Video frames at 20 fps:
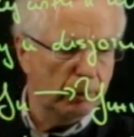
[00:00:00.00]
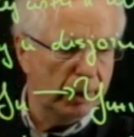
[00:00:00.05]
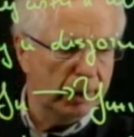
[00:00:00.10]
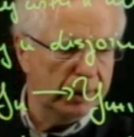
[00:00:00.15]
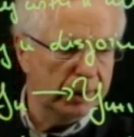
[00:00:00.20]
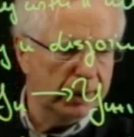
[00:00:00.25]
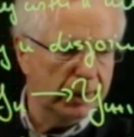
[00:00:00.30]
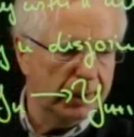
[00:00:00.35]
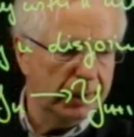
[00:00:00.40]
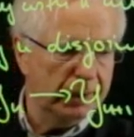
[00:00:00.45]

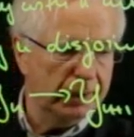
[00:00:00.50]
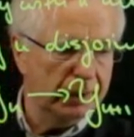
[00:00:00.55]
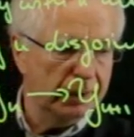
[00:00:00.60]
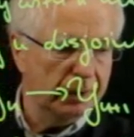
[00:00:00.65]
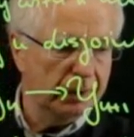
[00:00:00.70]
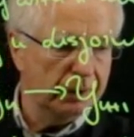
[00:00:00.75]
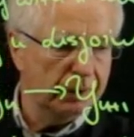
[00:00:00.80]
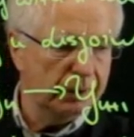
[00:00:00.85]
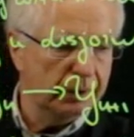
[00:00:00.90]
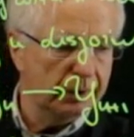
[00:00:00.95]
ya
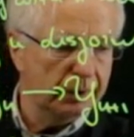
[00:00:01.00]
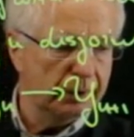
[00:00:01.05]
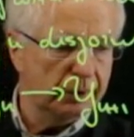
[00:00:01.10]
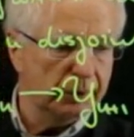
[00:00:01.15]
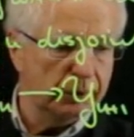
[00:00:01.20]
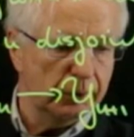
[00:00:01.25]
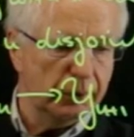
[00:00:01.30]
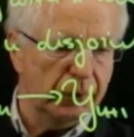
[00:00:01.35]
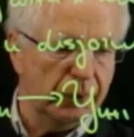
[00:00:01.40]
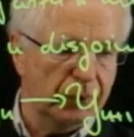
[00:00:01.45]

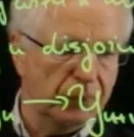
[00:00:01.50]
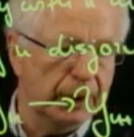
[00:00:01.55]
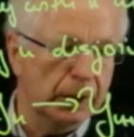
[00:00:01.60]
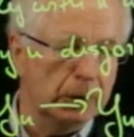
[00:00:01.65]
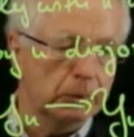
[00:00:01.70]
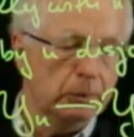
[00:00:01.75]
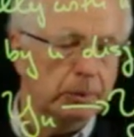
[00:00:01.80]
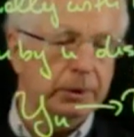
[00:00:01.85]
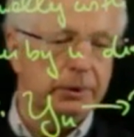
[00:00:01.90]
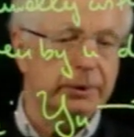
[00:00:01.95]
to
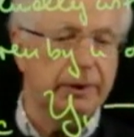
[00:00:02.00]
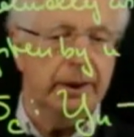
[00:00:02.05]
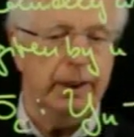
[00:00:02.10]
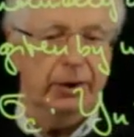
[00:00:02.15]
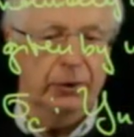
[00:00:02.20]
distinguish the